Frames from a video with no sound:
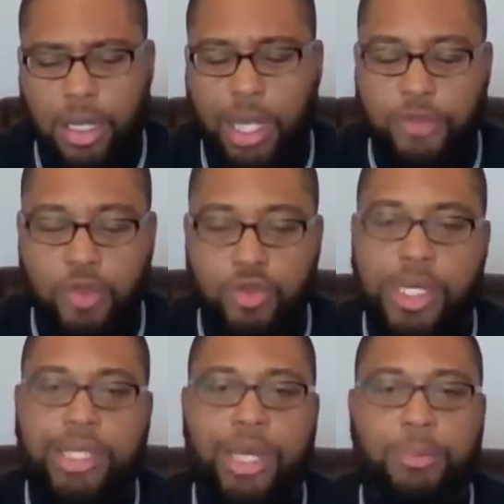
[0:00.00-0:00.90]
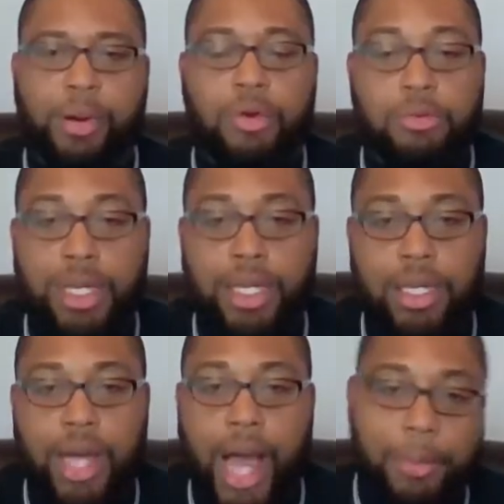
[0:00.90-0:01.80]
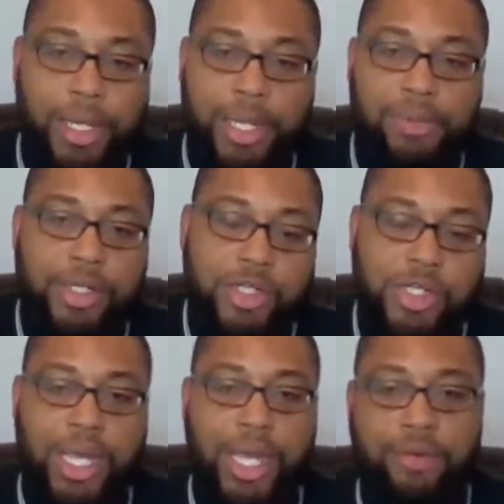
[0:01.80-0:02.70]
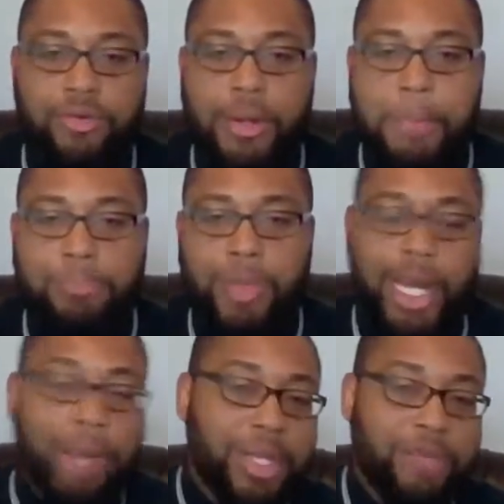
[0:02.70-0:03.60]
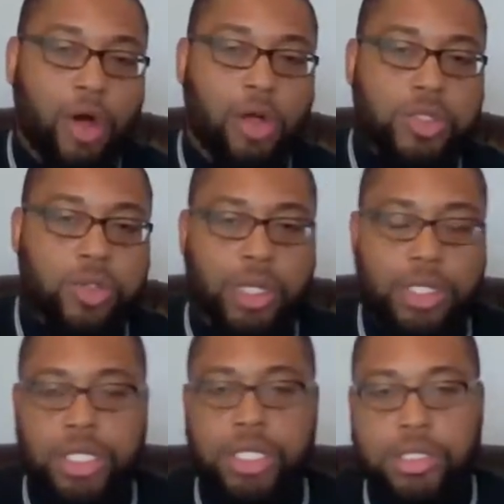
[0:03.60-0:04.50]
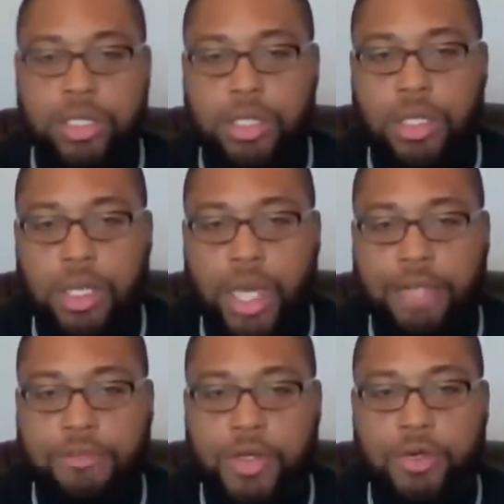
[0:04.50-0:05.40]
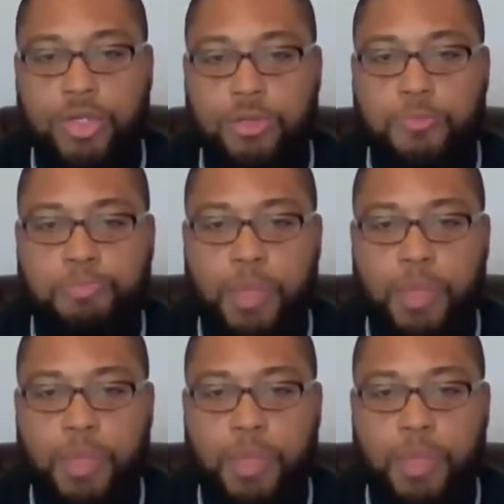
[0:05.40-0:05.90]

If you said that prayer with me, I believe that you're saved. And I believe also that Jesus has filled you.